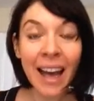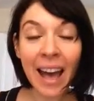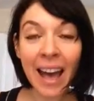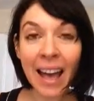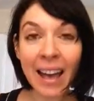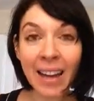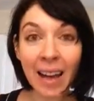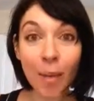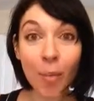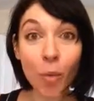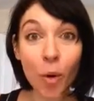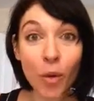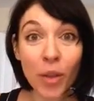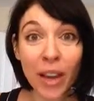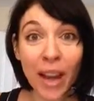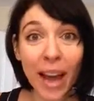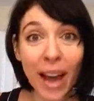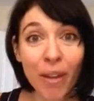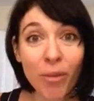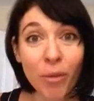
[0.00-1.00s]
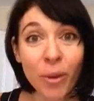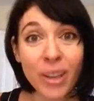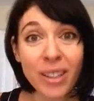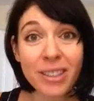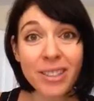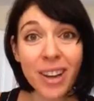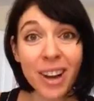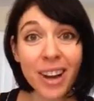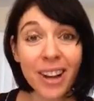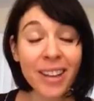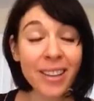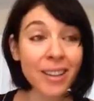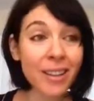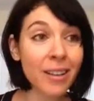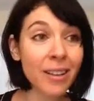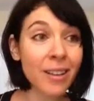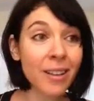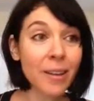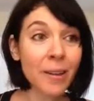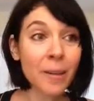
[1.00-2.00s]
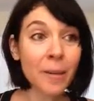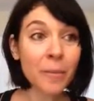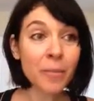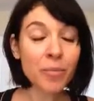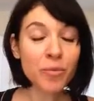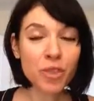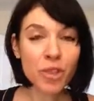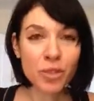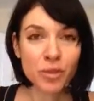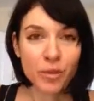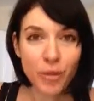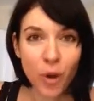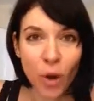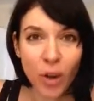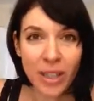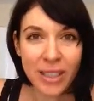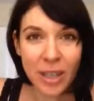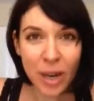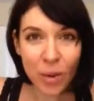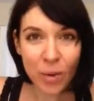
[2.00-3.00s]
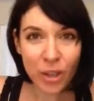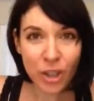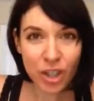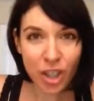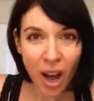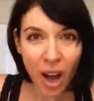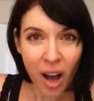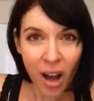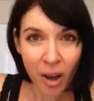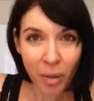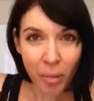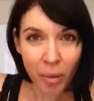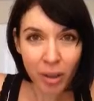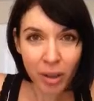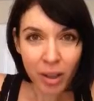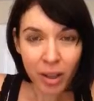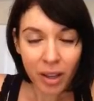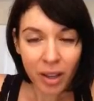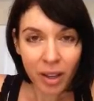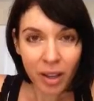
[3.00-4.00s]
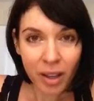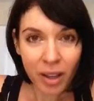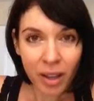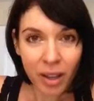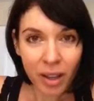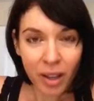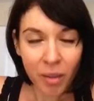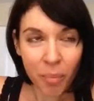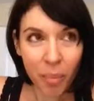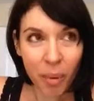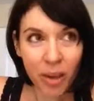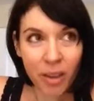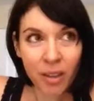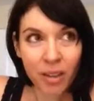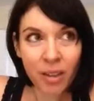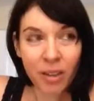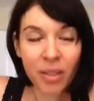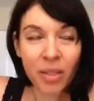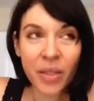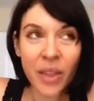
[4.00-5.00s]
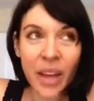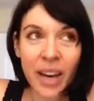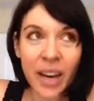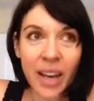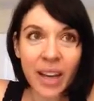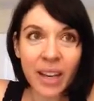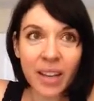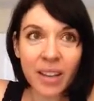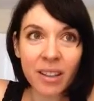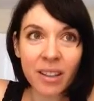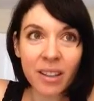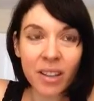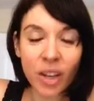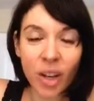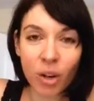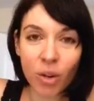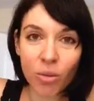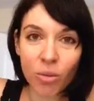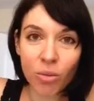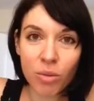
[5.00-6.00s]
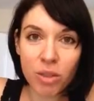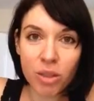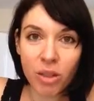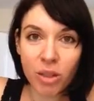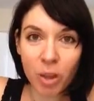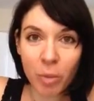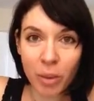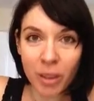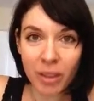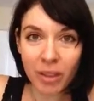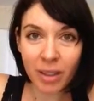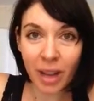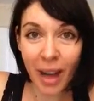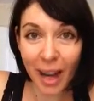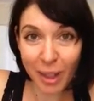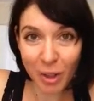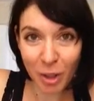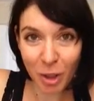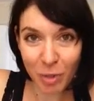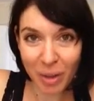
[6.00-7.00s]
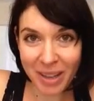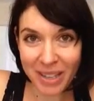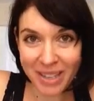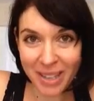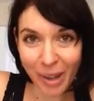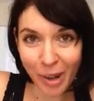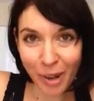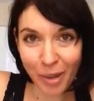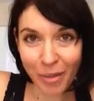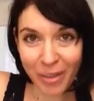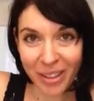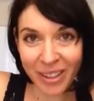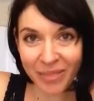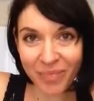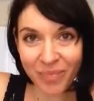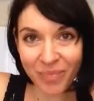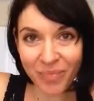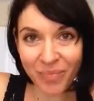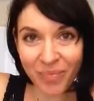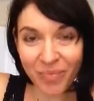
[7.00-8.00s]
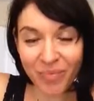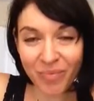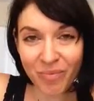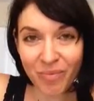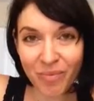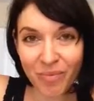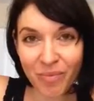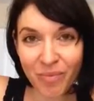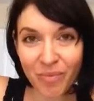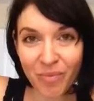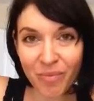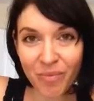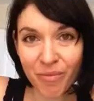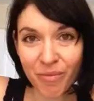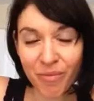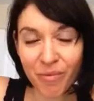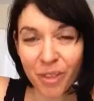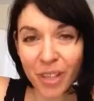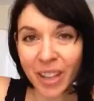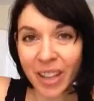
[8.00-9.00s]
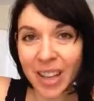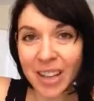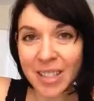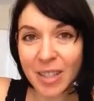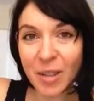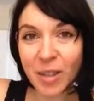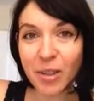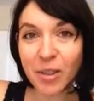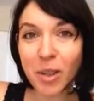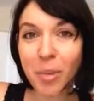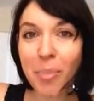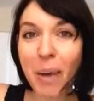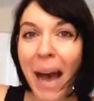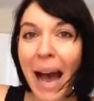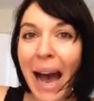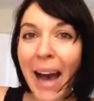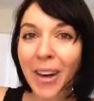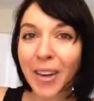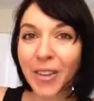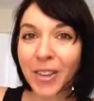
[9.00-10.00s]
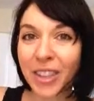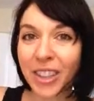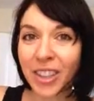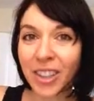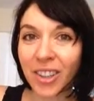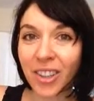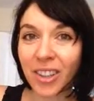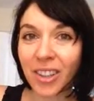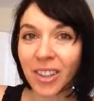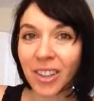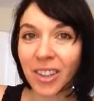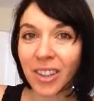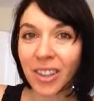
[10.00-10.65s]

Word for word: And I'm more than halfway done. And just falling down on the job. But then I, you know, was a little bit kinder to myself and realized that there's a pattern here.